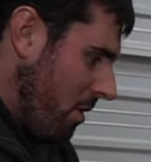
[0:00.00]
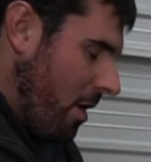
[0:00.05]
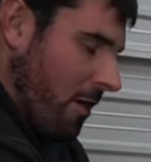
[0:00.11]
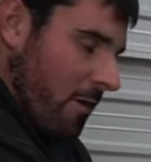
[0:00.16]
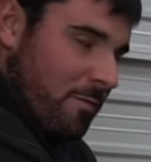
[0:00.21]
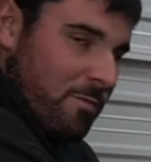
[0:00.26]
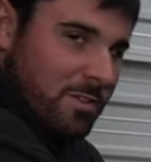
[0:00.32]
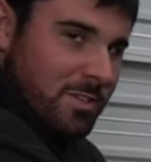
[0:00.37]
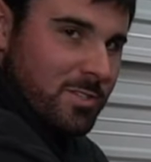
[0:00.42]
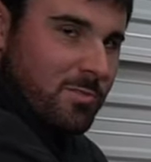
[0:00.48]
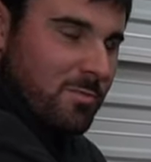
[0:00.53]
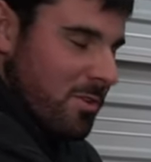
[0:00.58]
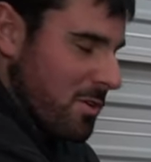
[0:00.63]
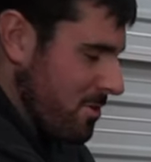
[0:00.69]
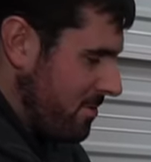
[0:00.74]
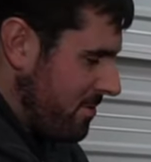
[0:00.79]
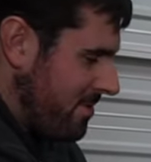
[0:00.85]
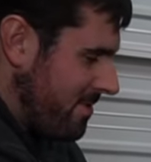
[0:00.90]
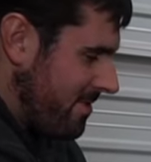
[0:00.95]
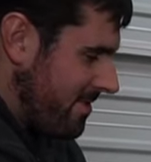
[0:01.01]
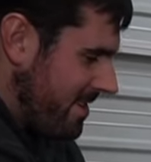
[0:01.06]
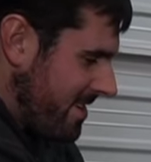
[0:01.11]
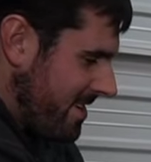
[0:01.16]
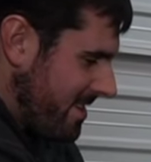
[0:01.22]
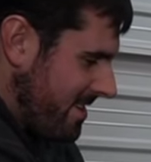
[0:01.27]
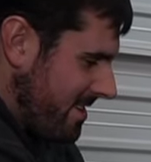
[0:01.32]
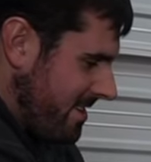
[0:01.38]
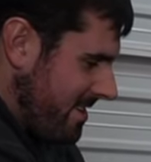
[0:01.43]
off his rotor,
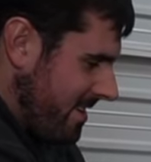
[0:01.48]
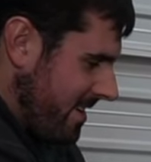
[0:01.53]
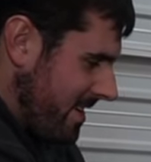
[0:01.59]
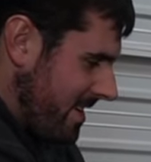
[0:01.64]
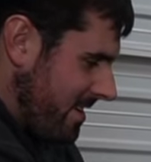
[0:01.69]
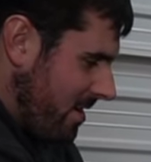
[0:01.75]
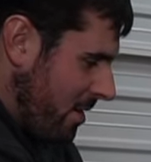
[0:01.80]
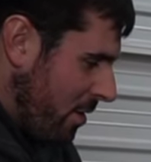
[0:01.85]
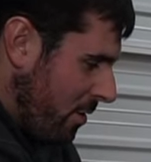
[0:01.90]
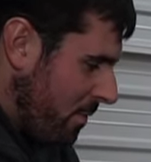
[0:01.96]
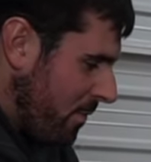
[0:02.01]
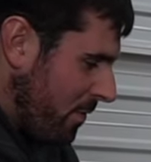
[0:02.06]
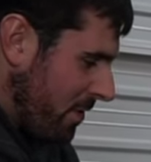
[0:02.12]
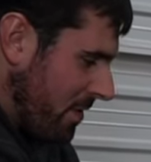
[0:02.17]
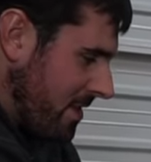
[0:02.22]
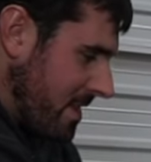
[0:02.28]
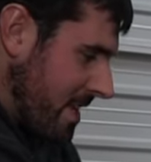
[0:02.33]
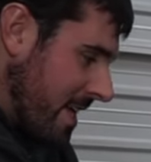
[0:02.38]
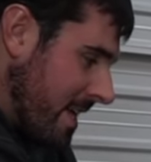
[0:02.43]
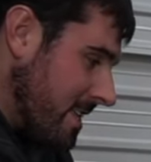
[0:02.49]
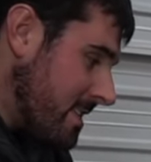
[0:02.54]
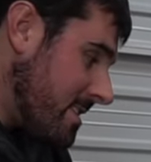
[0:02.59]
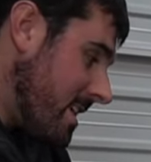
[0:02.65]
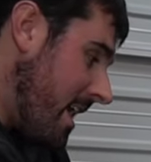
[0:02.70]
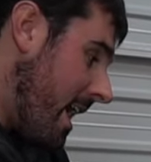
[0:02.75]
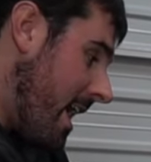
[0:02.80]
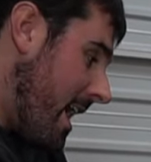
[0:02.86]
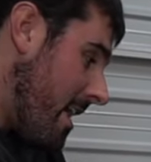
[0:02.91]
and hopefully the
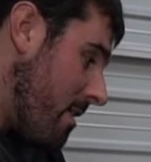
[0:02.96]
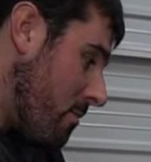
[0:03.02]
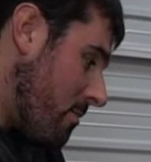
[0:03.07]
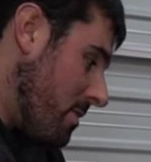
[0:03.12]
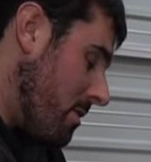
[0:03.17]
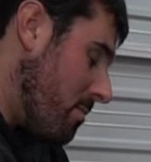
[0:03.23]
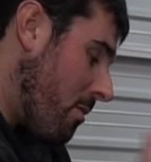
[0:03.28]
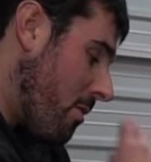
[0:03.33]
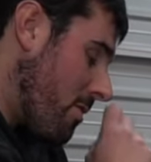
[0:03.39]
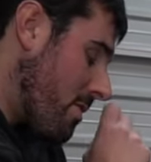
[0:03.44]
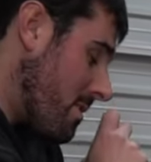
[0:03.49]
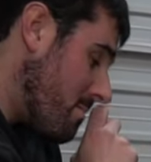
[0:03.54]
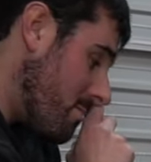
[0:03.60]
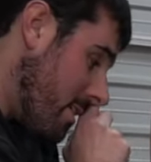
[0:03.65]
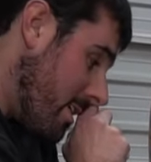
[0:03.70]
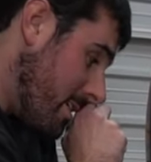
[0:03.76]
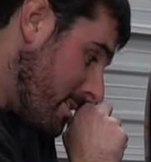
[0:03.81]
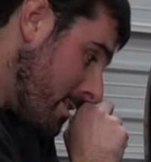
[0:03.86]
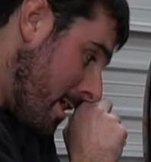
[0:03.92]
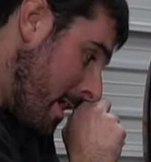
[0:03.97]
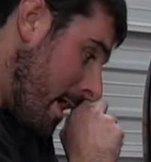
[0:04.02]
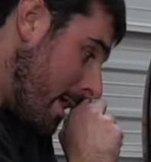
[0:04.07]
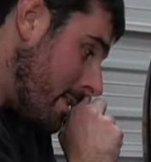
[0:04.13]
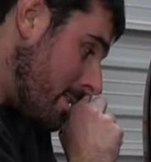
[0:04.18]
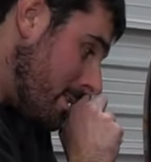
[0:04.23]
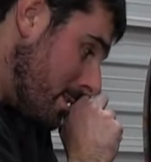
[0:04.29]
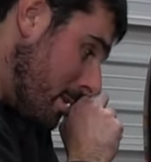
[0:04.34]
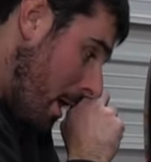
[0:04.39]
inside where the parking brake's
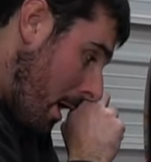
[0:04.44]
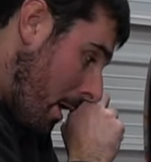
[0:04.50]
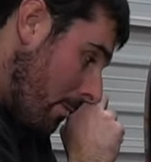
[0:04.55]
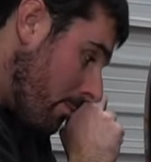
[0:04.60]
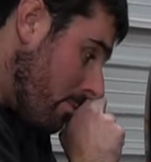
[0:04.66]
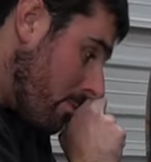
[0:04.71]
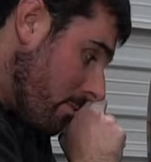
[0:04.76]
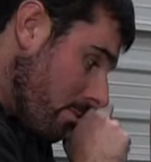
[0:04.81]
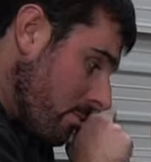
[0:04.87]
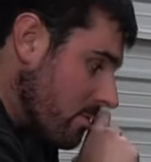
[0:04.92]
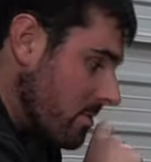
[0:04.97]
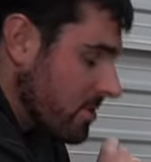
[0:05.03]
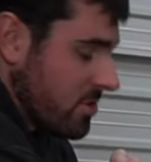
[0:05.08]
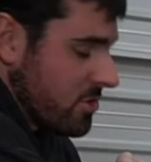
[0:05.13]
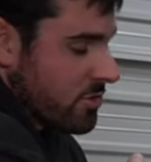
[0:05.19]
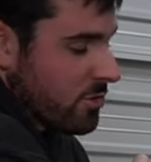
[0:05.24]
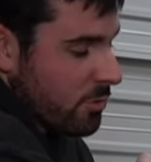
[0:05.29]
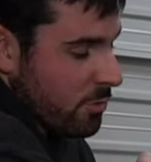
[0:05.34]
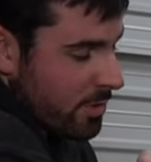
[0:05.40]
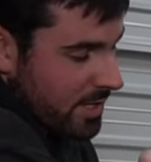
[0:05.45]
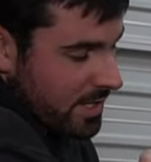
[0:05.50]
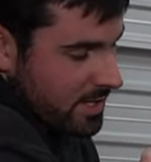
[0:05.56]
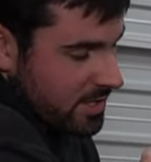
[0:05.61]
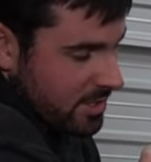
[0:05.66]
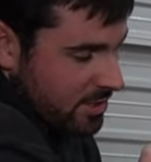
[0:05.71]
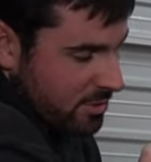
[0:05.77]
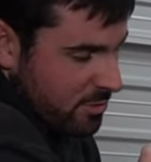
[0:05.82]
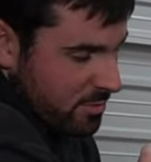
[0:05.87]
at, it's not destroyed
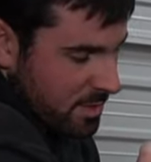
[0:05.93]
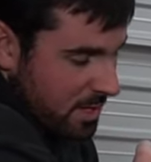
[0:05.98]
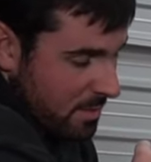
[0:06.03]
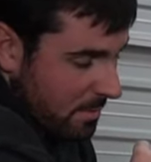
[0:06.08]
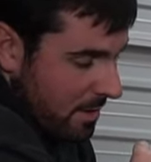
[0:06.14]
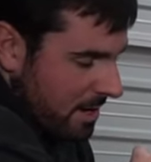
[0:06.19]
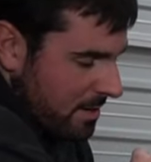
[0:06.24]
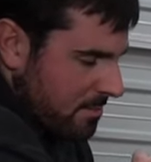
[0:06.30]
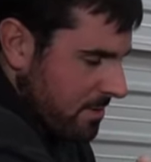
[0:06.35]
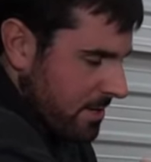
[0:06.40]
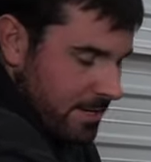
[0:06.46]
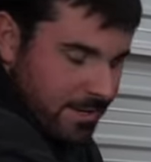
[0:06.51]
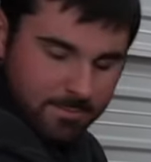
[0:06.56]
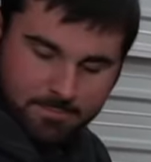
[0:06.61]
too, but it might be.